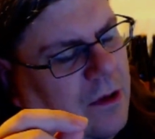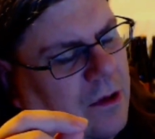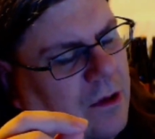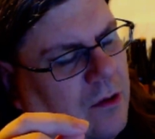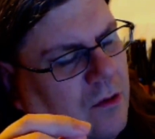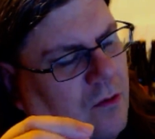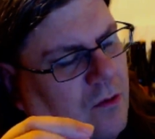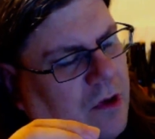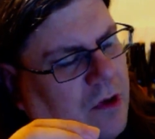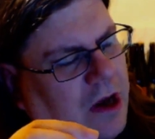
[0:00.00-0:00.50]

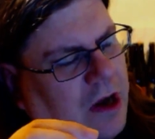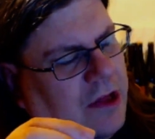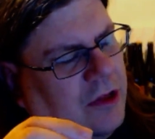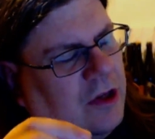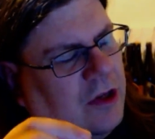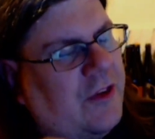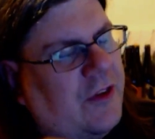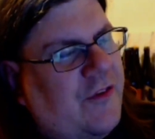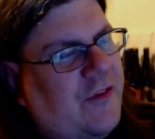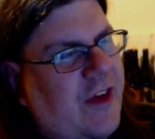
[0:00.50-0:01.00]
look
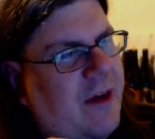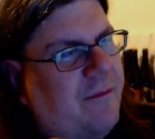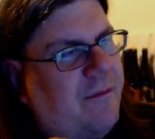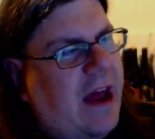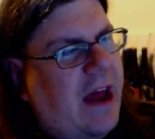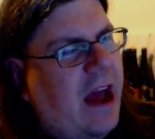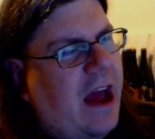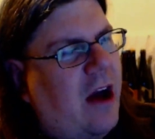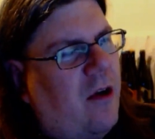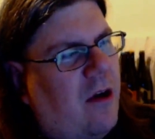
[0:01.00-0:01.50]
at them
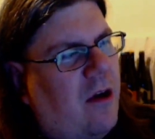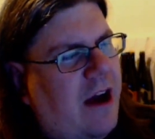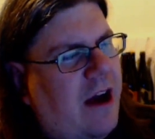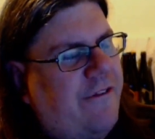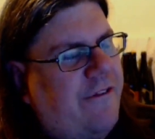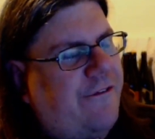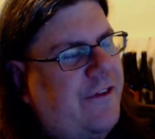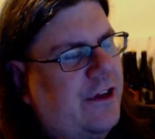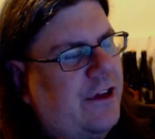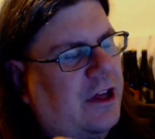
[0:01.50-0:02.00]
now, I
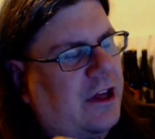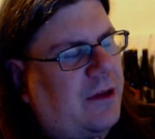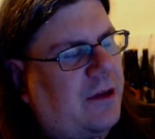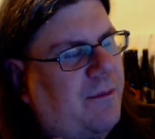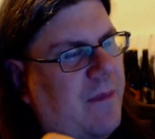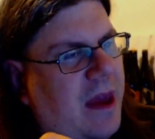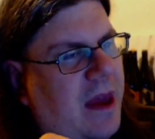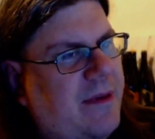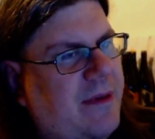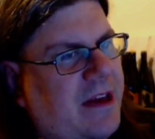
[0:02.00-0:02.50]
feel like
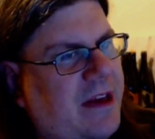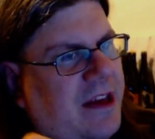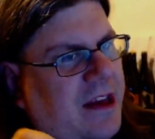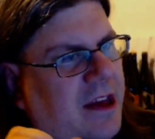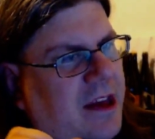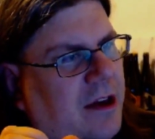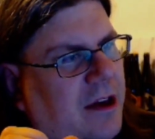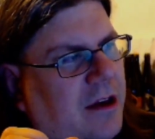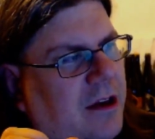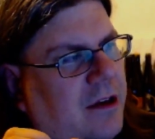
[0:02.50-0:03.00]
maybe
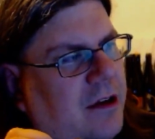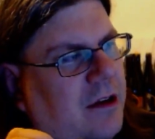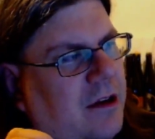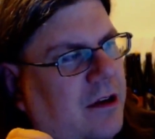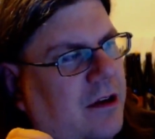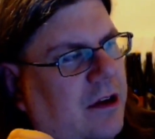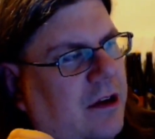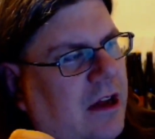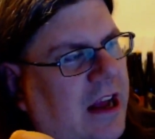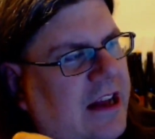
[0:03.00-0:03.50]

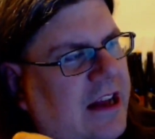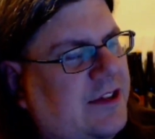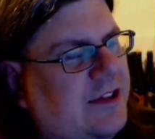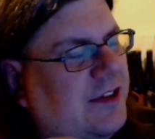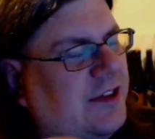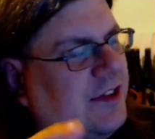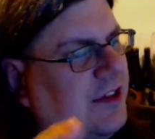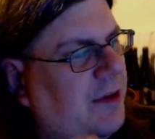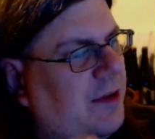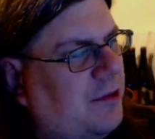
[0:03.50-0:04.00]
it's a
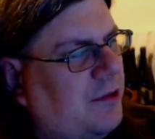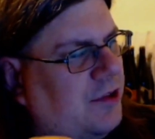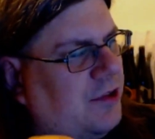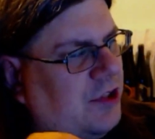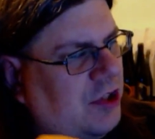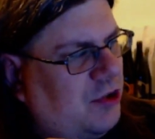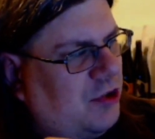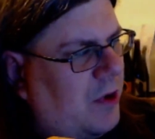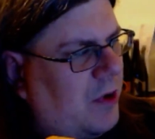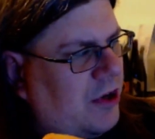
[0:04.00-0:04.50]
similar
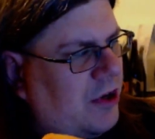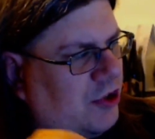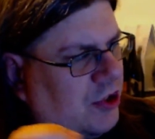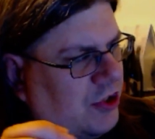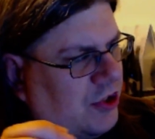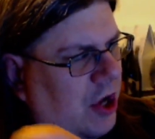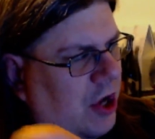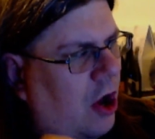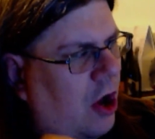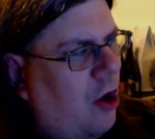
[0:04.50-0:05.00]
situation
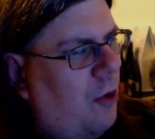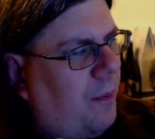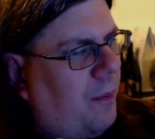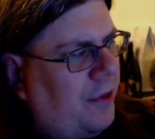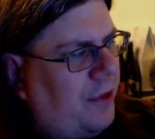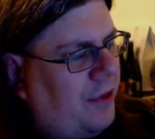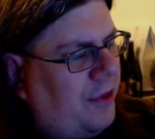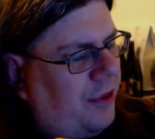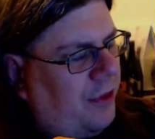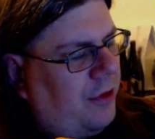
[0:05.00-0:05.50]
to
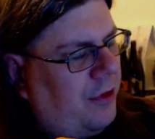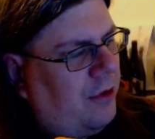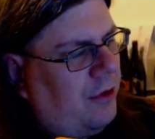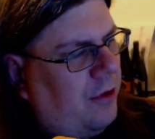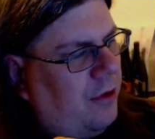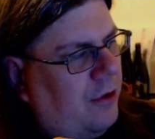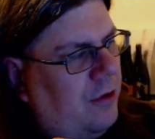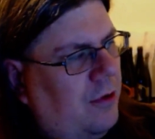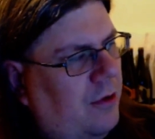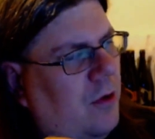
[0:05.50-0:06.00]
Opeth,
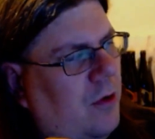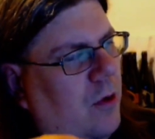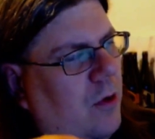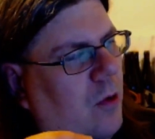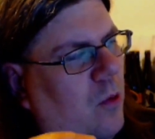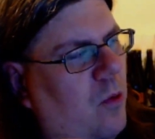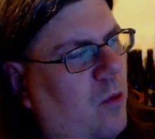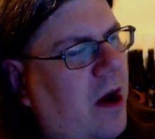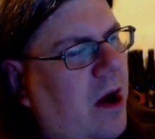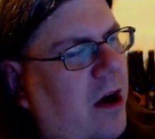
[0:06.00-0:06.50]

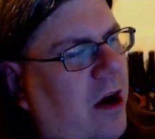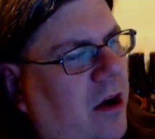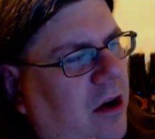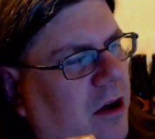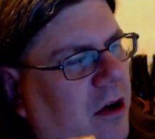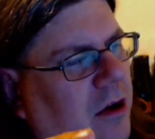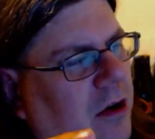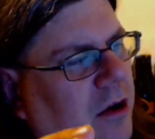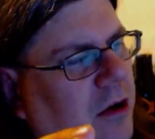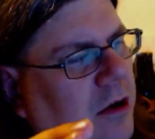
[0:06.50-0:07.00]

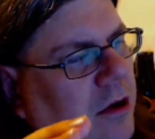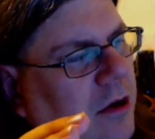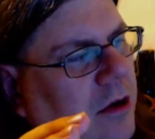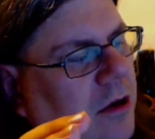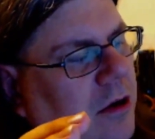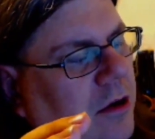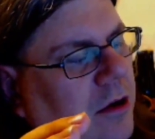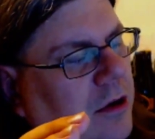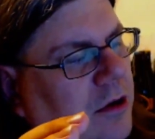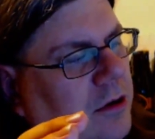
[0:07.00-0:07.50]
where
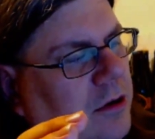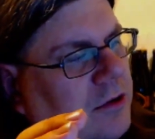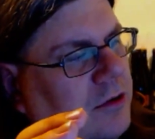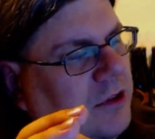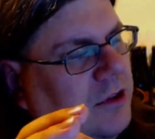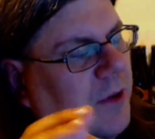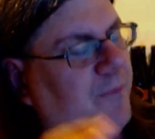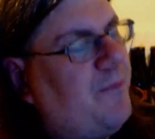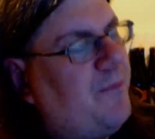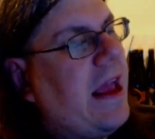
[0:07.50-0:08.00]
the
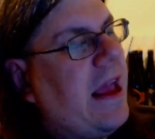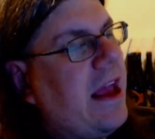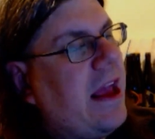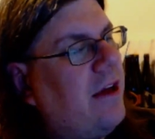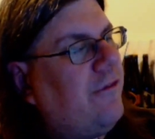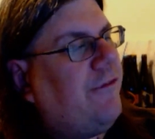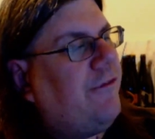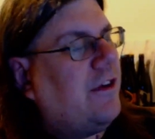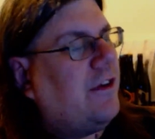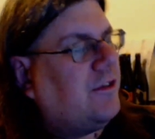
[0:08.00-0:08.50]
band
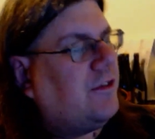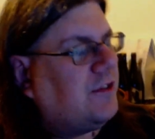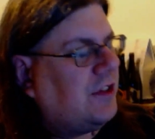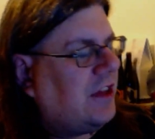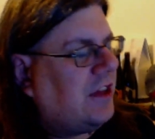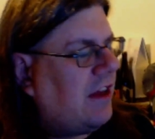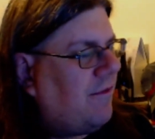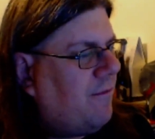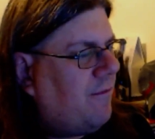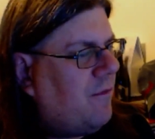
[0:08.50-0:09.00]
feels that
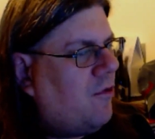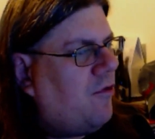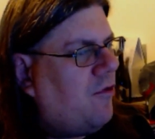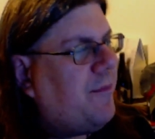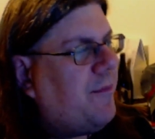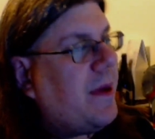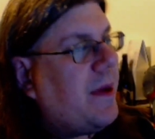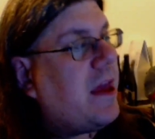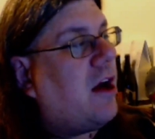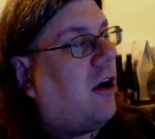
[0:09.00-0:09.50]
they've moved
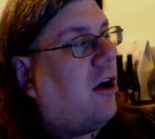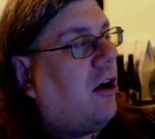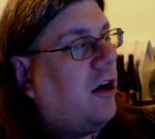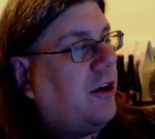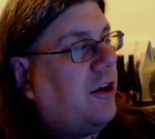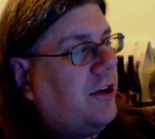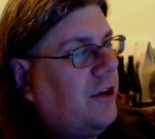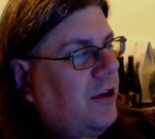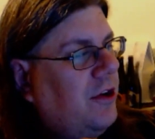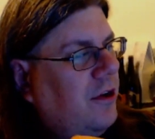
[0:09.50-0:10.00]

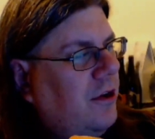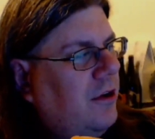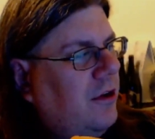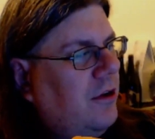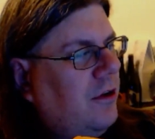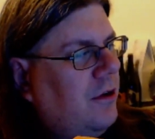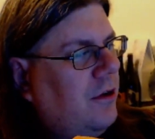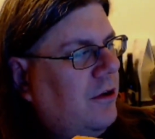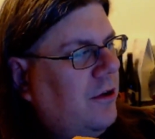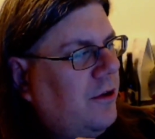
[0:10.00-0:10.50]
beyond
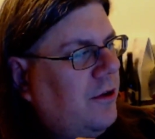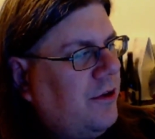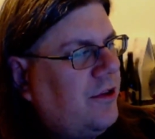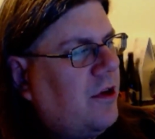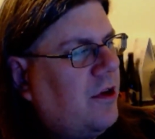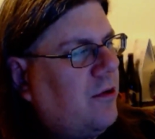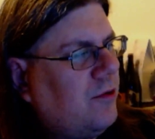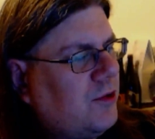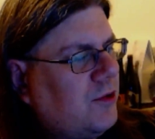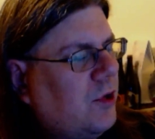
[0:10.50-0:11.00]

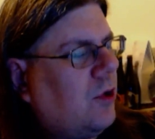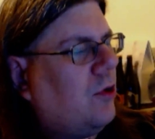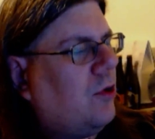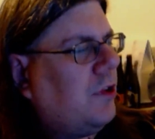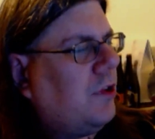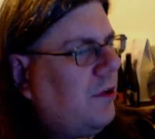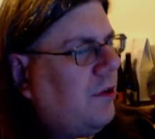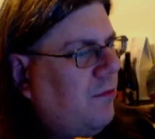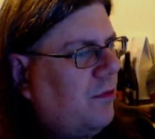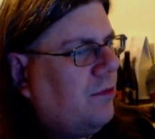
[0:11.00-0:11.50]
those
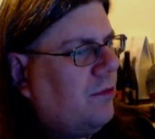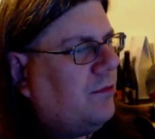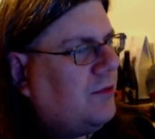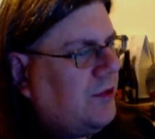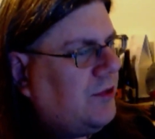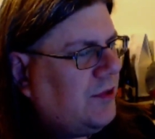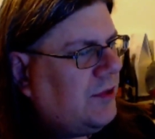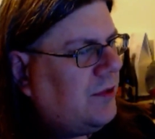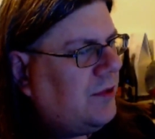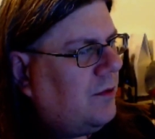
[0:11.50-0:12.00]
early
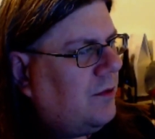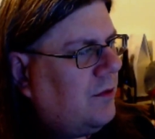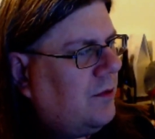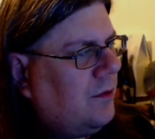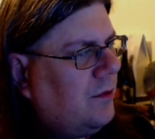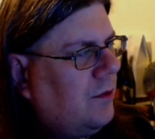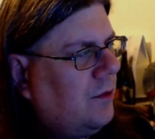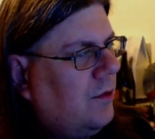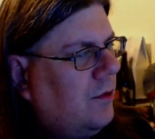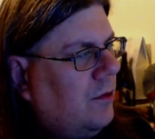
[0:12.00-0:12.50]
roots,
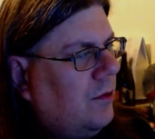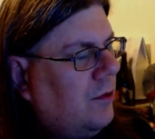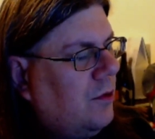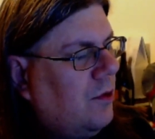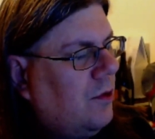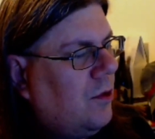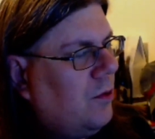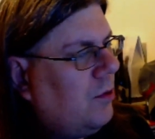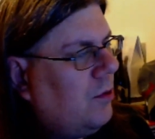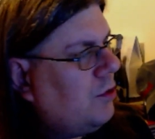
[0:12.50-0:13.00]

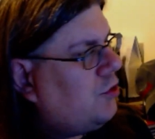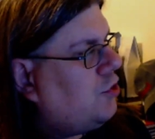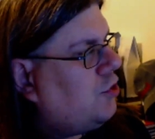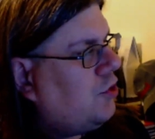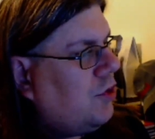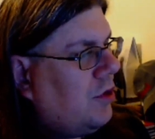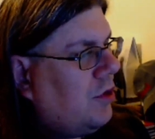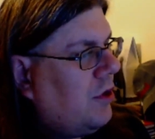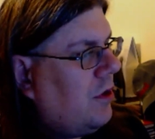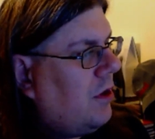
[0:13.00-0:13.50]
which,
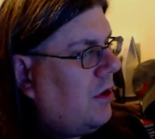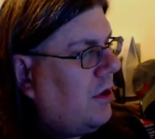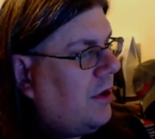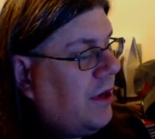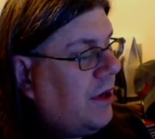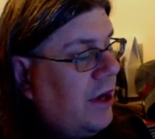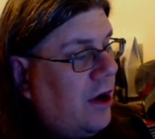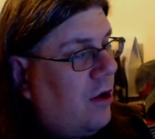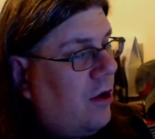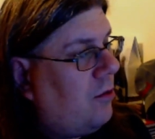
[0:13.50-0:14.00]
you
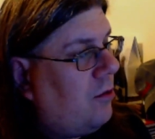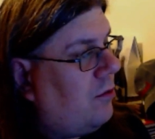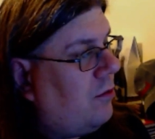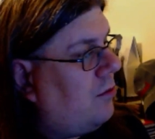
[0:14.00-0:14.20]
know,